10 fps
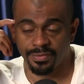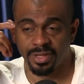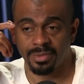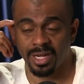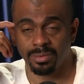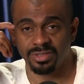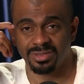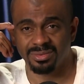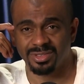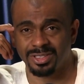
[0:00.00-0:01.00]
Something that
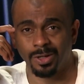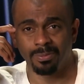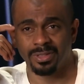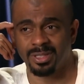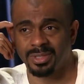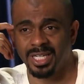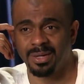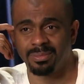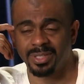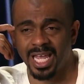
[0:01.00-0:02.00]
was stupid, something
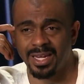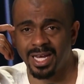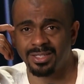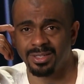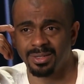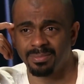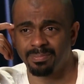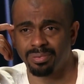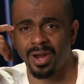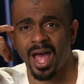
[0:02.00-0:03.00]
that came out to
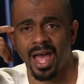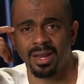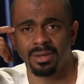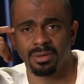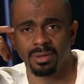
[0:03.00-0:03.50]
pride.